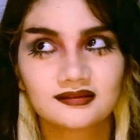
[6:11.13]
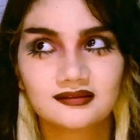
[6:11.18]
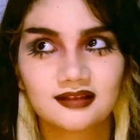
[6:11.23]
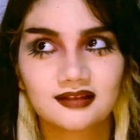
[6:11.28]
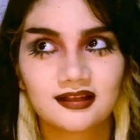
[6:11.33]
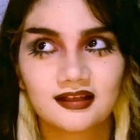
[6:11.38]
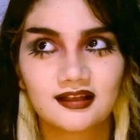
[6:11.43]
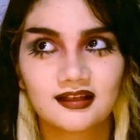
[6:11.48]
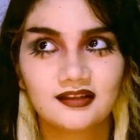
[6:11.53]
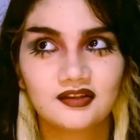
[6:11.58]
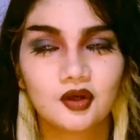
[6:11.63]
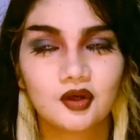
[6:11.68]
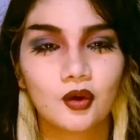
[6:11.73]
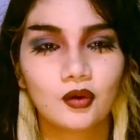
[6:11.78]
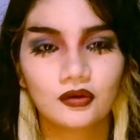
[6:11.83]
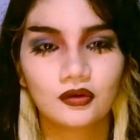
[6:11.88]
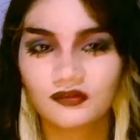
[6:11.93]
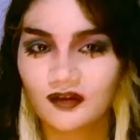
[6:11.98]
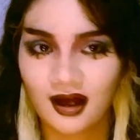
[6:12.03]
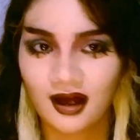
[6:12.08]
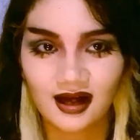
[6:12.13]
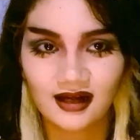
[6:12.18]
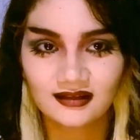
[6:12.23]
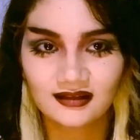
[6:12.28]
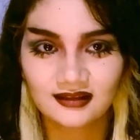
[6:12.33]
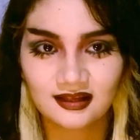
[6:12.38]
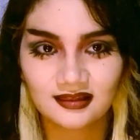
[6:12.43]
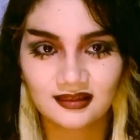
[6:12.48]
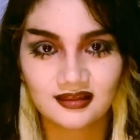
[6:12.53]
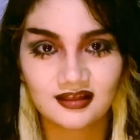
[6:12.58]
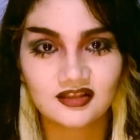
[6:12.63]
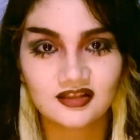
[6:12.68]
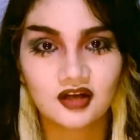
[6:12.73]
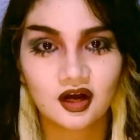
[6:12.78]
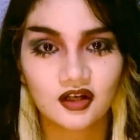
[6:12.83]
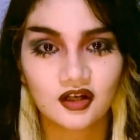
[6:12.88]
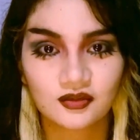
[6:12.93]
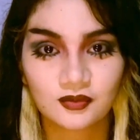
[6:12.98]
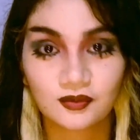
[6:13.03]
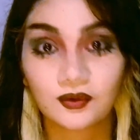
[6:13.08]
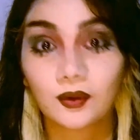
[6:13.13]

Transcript: like a known fact that these cars were